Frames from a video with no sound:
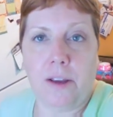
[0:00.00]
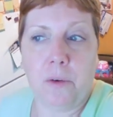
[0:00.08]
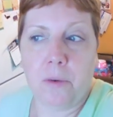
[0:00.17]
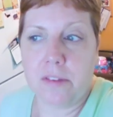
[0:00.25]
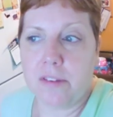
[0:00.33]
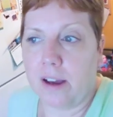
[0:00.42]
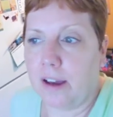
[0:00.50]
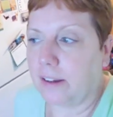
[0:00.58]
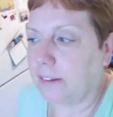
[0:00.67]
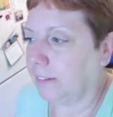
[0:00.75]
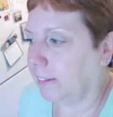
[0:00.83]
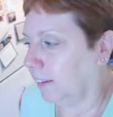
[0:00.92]
They always
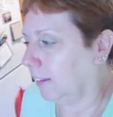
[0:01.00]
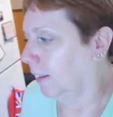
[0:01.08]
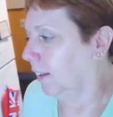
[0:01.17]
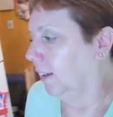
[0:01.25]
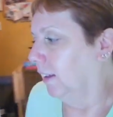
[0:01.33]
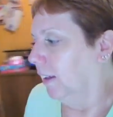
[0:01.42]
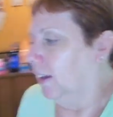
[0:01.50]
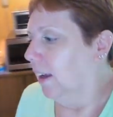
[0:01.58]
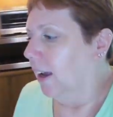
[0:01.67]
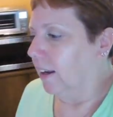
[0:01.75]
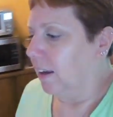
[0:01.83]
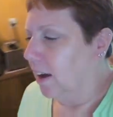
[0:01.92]
are.
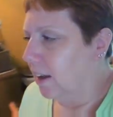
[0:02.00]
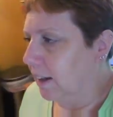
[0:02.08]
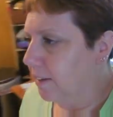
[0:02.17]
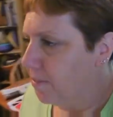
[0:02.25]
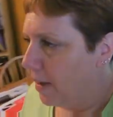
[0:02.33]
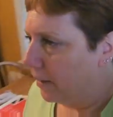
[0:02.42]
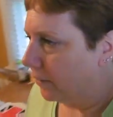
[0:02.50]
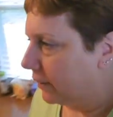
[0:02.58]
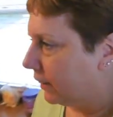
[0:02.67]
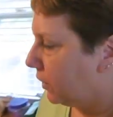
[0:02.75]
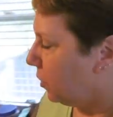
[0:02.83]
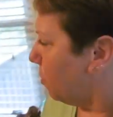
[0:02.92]
And I can't leave them out
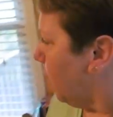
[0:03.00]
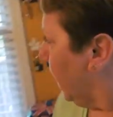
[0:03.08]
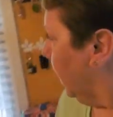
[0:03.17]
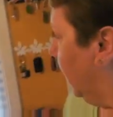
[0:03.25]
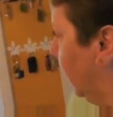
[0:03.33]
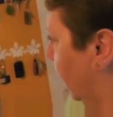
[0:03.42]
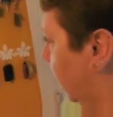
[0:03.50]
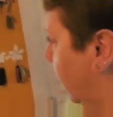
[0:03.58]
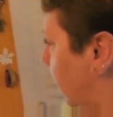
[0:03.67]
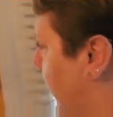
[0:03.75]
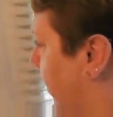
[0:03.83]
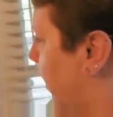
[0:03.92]
because it's raining.
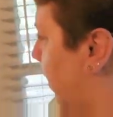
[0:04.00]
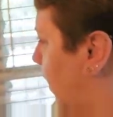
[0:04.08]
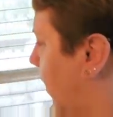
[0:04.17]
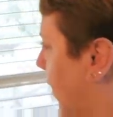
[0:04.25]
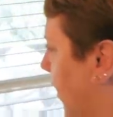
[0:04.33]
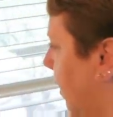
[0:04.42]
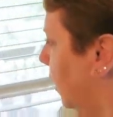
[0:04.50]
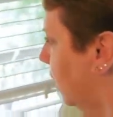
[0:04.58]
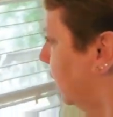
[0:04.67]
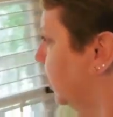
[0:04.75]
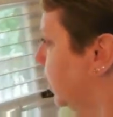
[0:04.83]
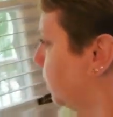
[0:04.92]

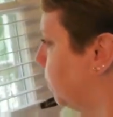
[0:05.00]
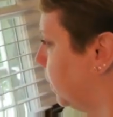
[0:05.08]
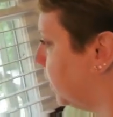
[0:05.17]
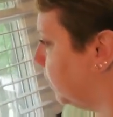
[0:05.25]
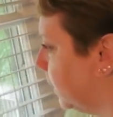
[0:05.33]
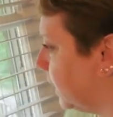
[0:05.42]
Just brought the